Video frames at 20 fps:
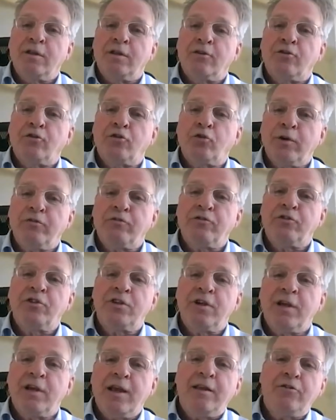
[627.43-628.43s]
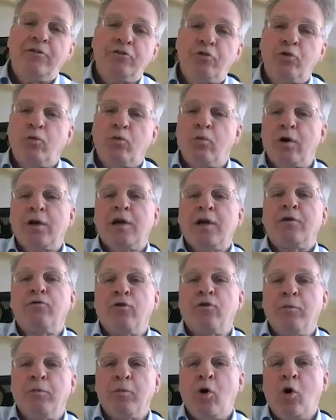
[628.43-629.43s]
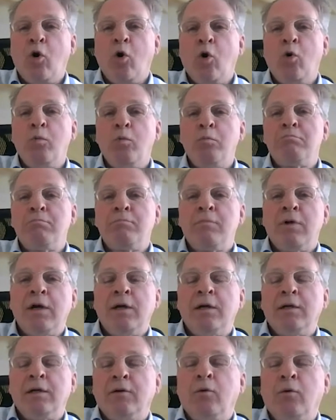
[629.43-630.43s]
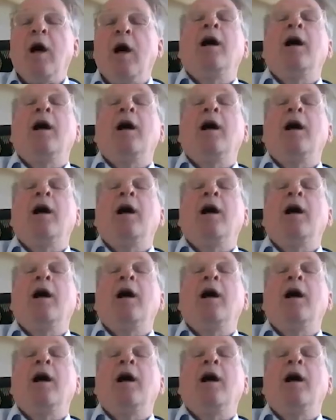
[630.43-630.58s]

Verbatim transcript: the swift change to working from home well,